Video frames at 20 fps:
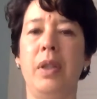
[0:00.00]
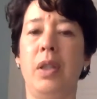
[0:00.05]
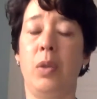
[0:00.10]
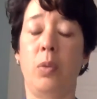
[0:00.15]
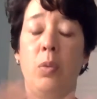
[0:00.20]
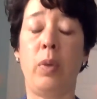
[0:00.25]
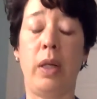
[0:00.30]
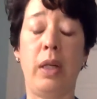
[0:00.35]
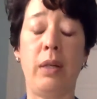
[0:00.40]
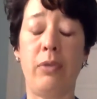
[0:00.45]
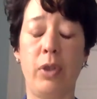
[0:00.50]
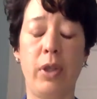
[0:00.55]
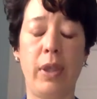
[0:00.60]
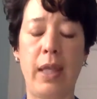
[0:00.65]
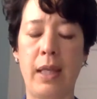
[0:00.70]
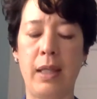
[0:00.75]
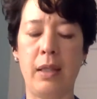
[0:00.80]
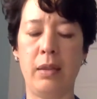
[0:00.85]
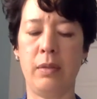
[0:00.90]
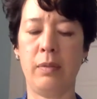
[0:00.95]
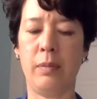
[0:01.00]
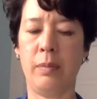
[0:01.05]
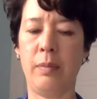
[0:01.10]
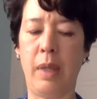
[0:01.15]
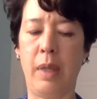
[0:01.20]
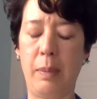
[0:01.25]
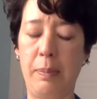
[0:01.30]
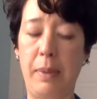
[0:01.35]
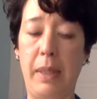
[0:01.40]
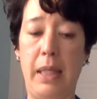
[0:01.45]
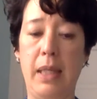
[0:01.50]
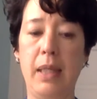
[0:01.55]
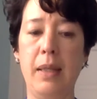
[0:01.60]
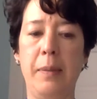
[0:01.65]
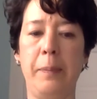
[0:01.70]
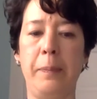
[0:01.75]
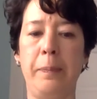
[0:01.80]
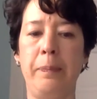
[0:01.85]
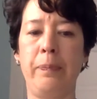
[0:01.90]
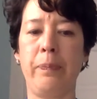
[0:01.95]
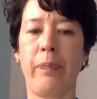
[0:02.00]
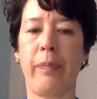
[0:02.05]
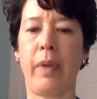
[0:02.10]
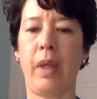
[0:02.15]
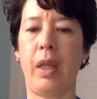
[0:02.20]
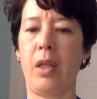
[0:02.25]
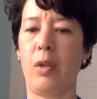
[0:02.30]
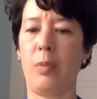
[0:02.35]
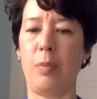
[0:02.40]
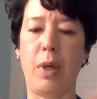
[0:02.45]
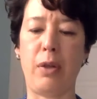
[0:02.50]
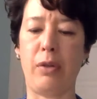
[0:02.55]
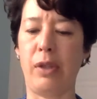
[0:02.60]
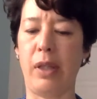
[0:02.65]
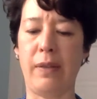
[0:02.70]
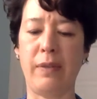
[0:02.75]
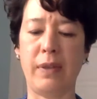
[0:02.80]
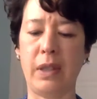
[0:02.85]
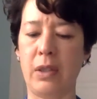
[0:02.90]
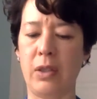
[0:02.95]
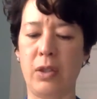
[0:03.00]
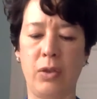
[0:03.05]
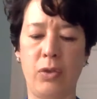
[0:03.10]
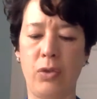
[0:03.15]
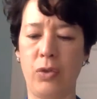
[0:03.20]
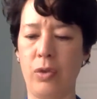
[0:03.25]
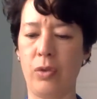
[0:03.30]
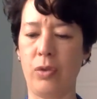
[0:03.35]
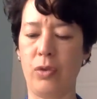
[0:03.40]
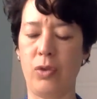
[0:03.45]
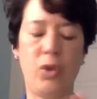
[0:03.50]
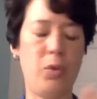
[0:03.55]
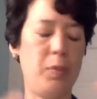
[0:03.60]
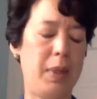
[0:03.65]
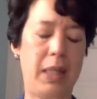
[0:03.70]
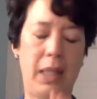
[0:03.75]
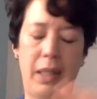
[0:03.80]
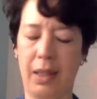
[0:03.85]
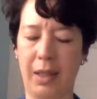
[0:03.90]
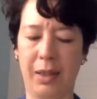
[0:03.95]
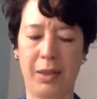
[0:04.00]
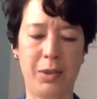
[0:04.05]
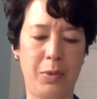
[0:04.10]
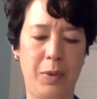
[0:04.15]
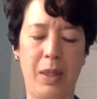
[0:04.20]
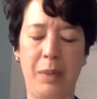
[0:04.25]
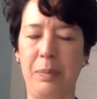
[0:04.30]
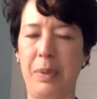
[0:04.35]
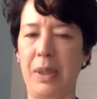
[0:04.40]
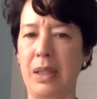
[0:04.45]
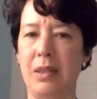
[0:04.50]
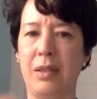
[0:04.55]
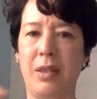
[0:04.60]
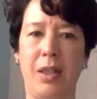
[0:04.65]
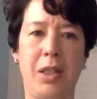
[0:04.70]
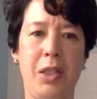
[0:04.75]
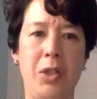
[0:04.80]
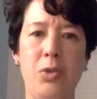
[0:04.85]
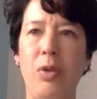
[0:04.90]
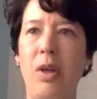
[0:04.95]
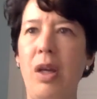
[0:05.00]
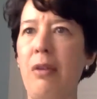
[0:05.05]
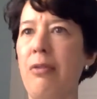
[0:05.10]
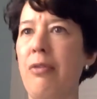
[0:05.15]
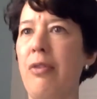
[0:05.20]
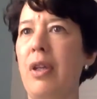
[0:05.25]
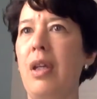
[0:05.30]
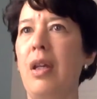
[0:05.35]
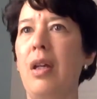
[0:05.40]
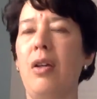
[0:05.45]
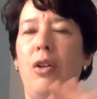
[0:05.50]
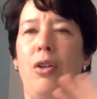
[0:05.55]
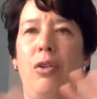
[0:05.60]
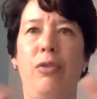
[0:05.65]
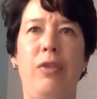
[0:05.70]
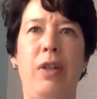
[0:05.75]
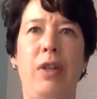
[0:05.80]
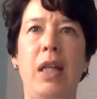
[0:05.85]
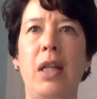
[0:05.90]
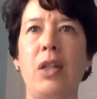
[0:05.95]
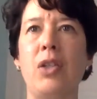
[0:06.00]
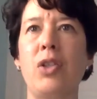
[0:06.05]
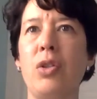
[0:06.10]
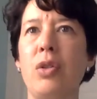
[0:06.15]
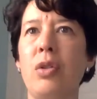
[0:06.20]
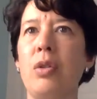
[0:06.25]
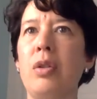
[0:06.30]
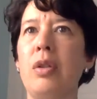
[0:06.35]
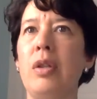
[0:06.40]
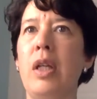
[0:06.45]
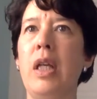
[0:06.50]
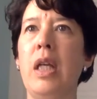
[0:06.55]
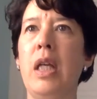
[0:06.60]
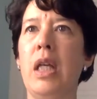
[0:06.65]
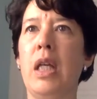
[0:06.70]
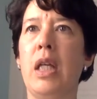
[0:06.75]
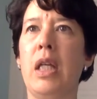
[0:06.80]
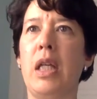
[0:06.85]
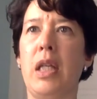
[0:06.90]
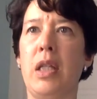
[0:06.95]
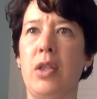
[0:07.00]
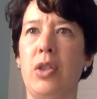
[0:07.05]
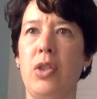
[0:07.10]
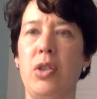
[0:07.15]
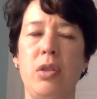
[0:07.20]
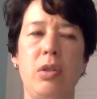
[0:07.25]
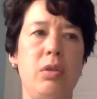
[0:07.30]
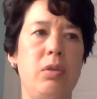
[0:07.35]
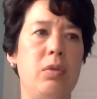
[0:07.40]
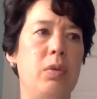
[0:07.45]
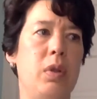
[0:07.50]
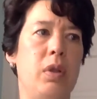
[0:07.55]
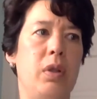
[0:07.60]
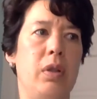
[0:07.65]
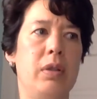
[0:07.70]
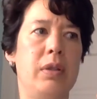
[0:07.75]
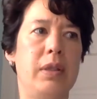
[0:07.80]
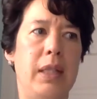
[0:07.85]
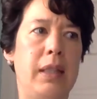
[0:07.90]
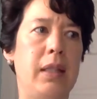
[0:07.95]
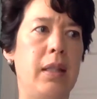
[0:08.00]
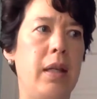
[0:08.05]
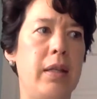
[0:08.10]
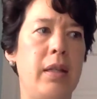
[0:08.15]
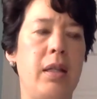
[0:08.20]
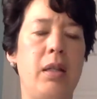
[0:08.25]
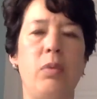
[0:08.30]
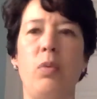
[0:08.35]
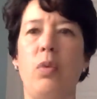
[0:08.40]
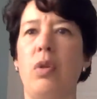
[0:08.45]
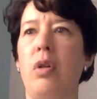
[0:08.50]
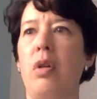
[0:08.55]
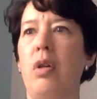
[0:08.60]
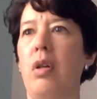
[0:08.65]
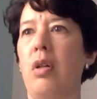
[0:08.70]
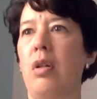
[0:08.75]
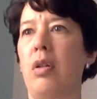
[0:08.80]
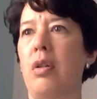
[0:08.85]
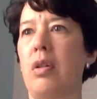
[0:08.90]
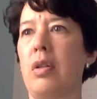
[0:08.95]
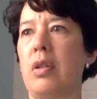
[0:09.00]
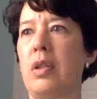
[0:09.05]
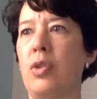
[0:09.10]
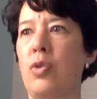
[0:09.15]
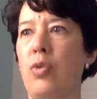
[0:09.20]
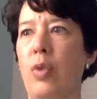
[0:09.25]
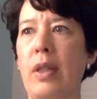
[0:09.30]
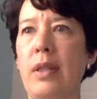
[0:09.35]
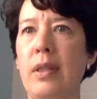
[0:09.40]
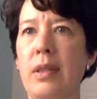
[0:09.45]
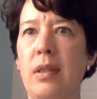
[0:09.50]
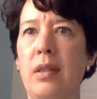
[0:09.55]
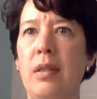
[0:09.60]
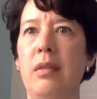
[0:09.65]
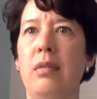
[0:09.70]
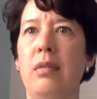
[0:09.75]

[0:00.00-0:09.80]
whatever that may be in our modern lives, it's too many things, right? Being stuck in traffic or financial issue or a deadline at work or stress,